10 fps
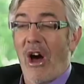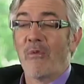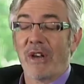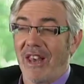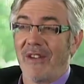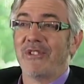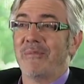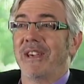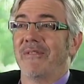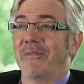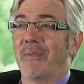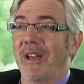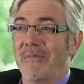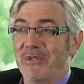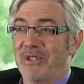I, would love to be able to
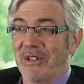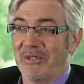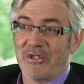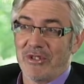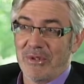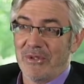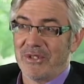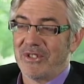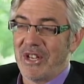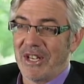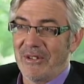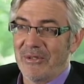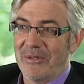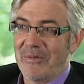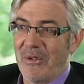play a musical instrument or sing
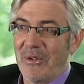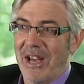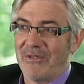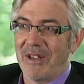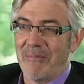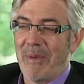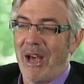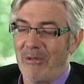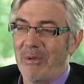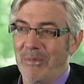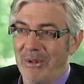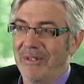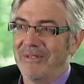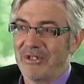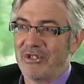or, or have some
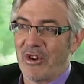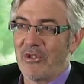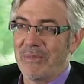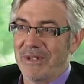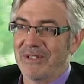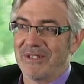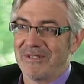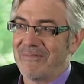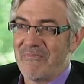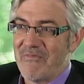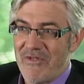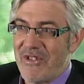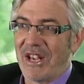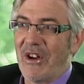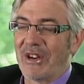palpable showbiz
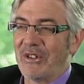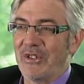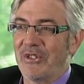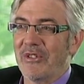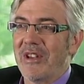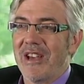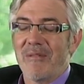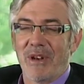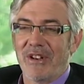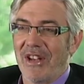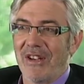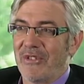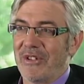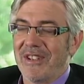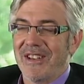thing I could do, but I don't have
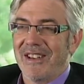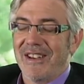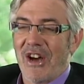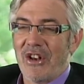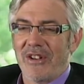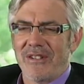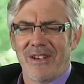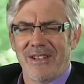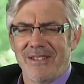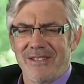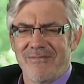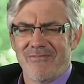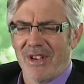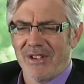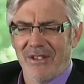the, I don't, I
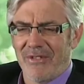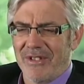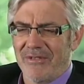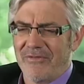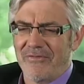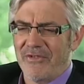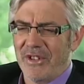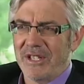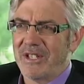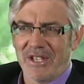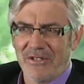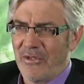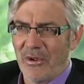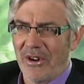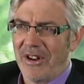don't have the felicity
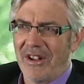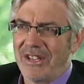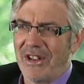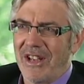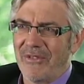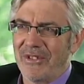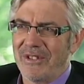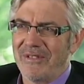for it, and I don't have the,